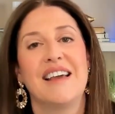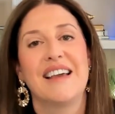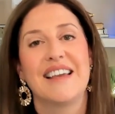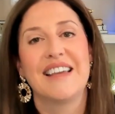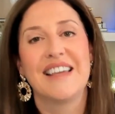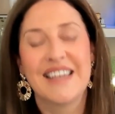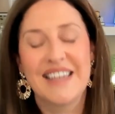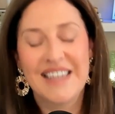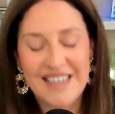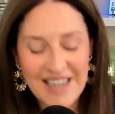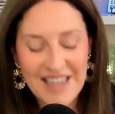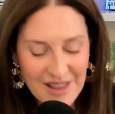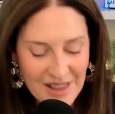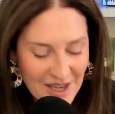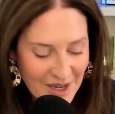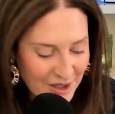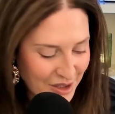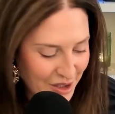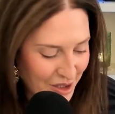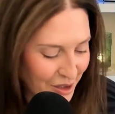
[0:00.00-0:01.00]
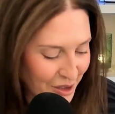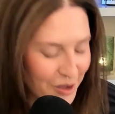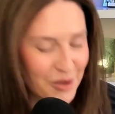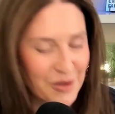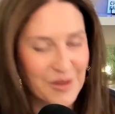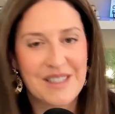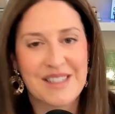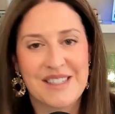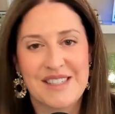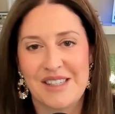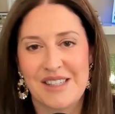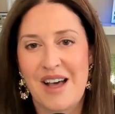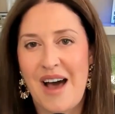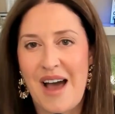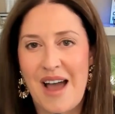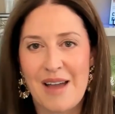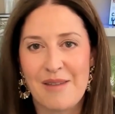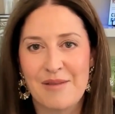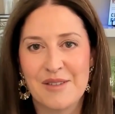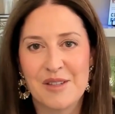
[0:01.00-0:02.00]
in their children's
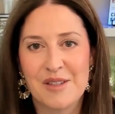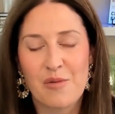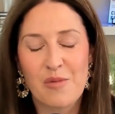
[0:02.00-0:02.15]
lives.